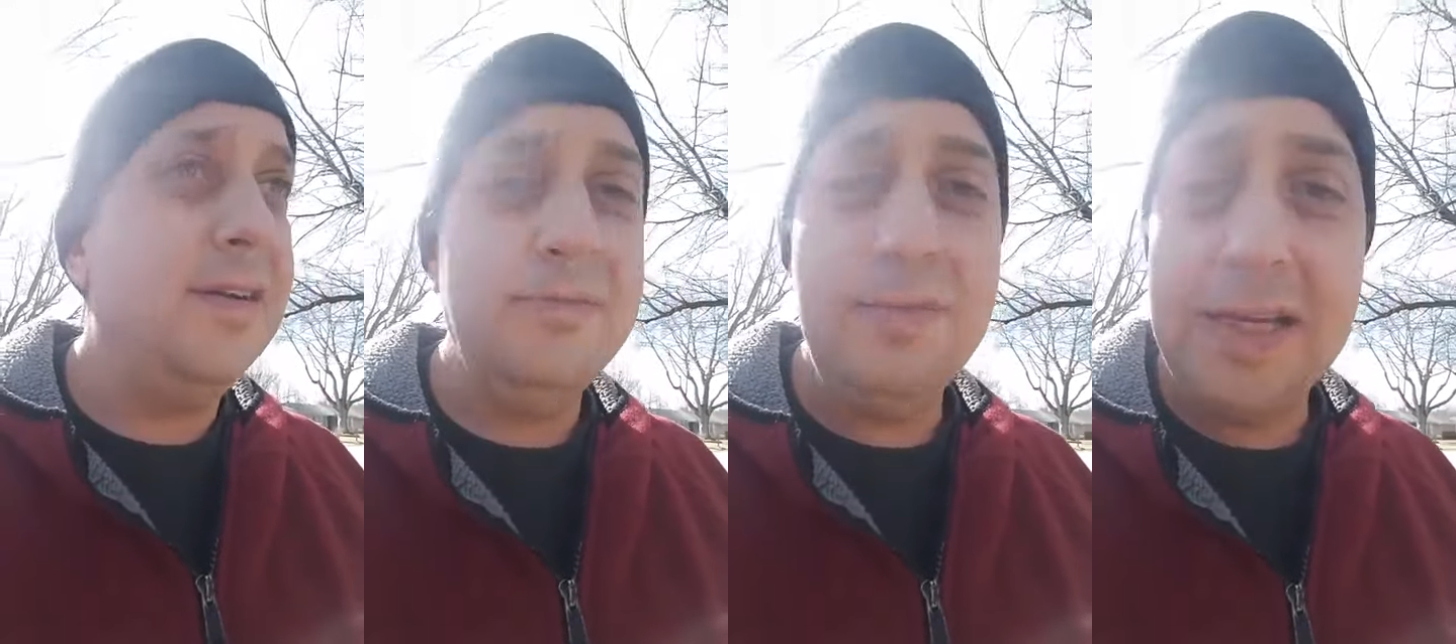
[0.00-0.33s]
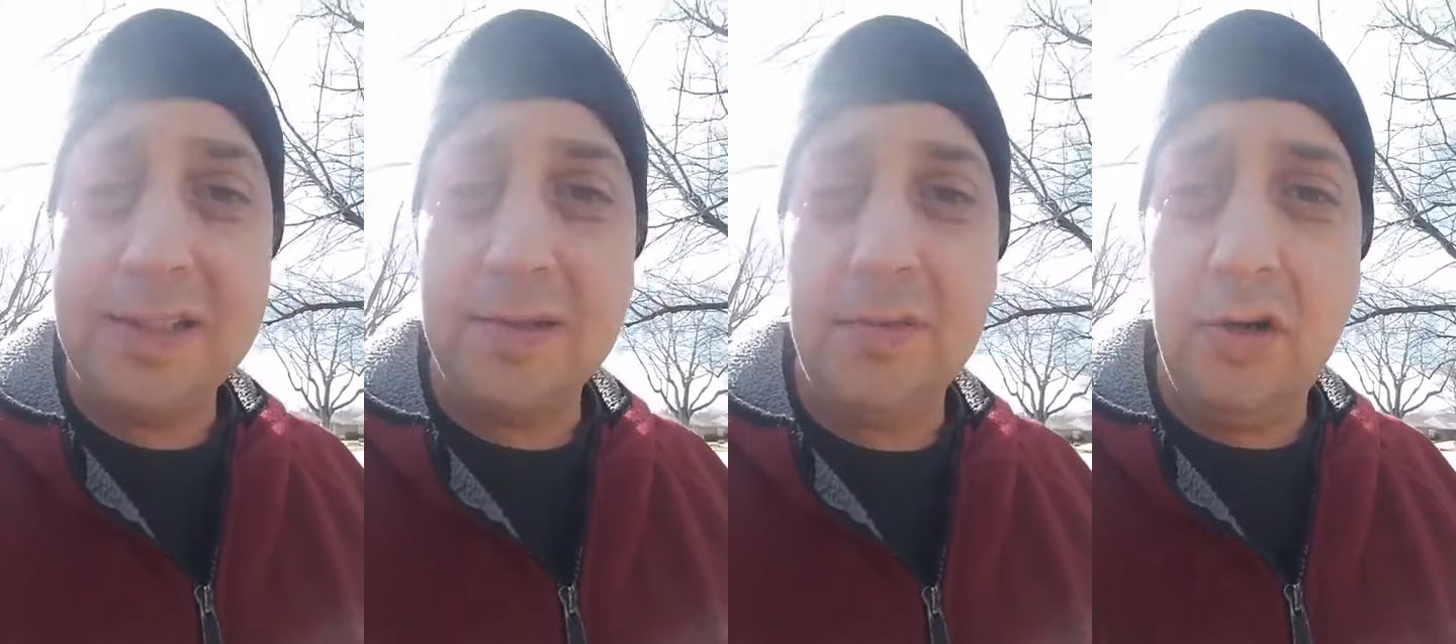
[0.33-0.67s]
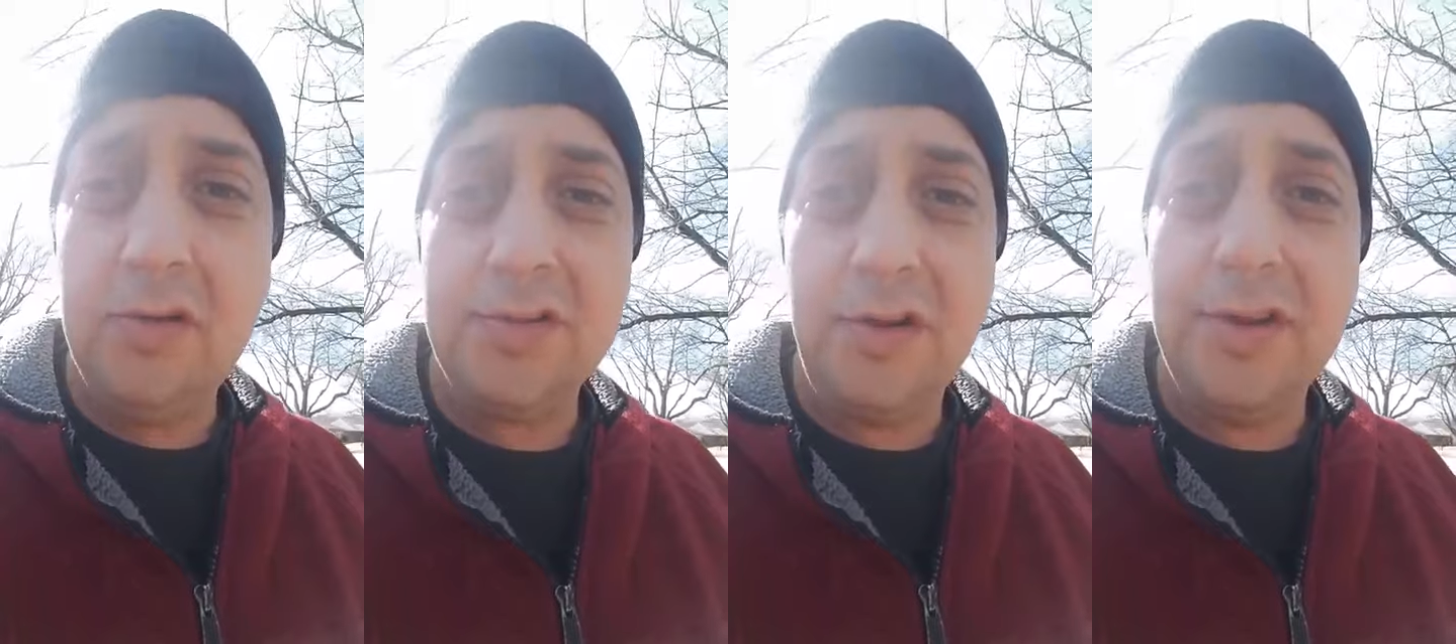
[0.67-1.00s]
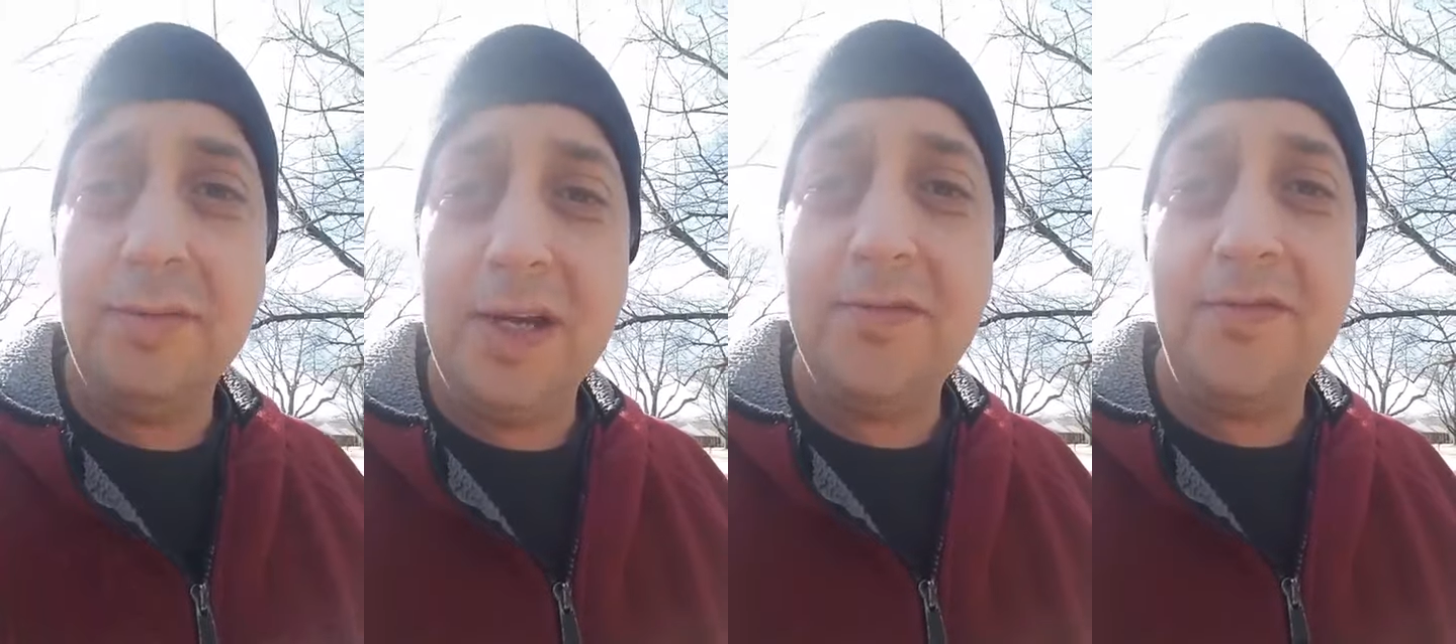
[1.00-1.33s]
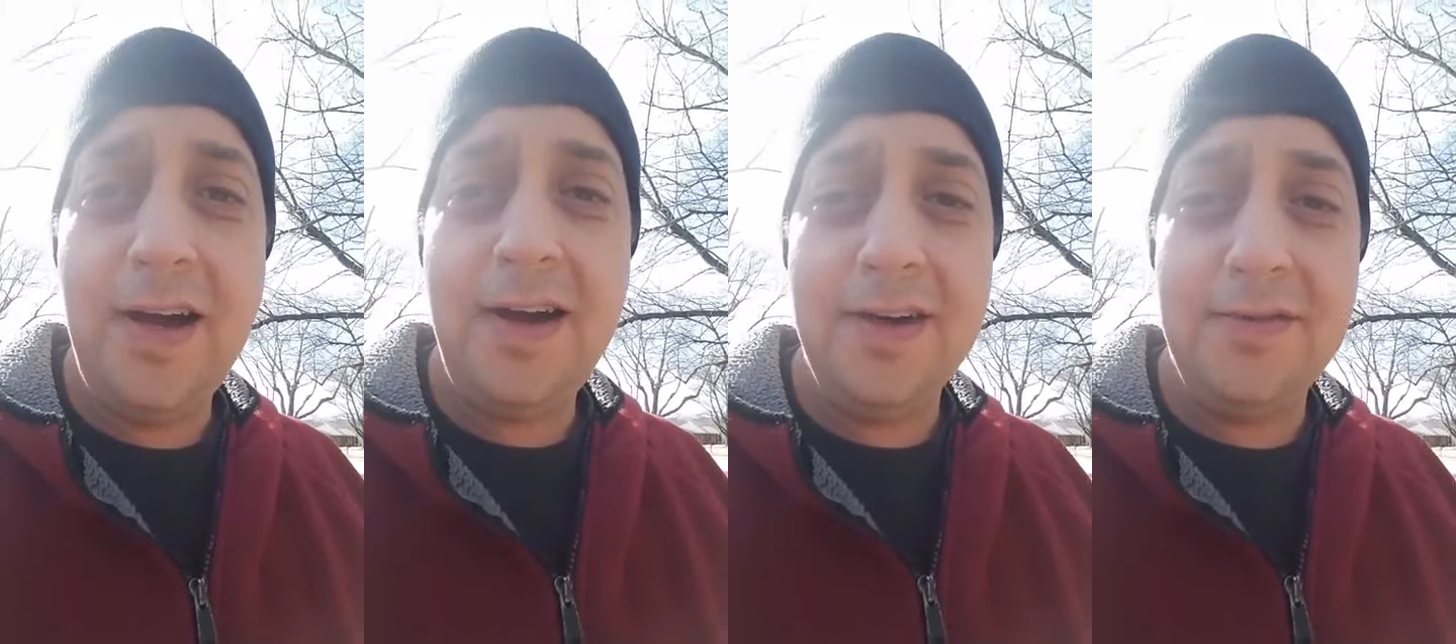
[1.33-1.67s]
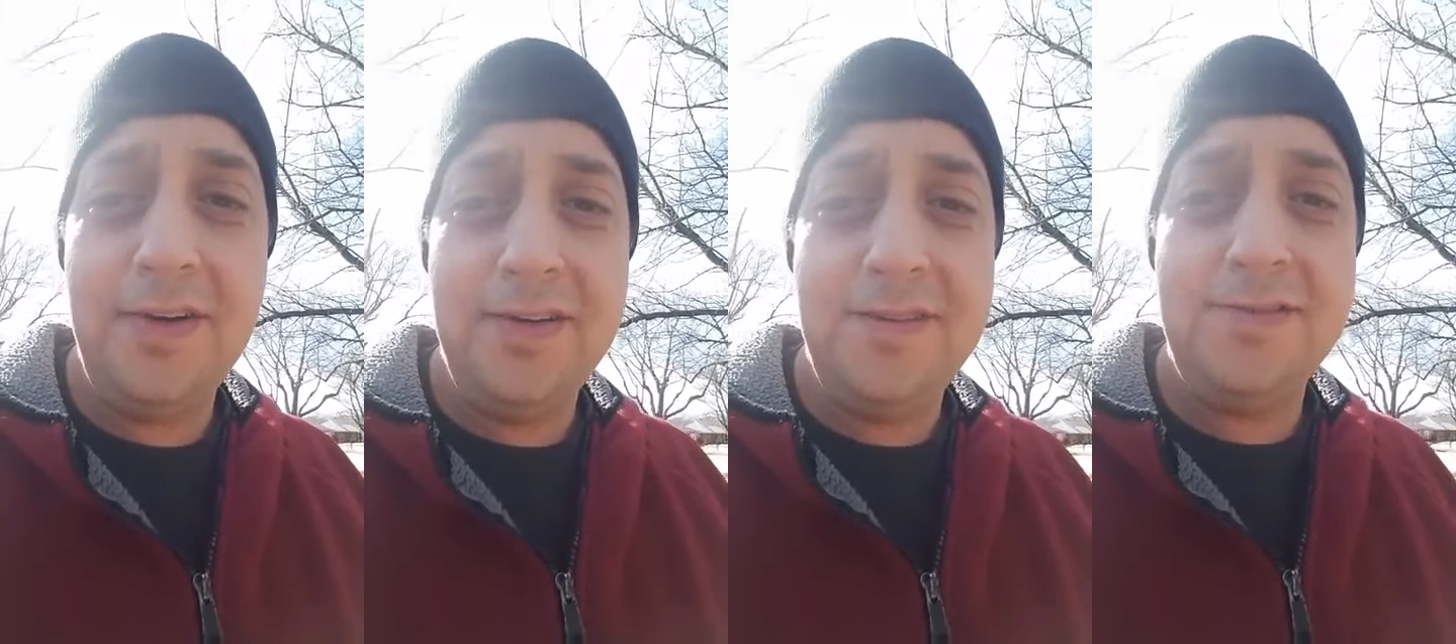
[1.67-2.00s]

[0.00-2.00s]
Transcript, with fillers: make some notes on the big five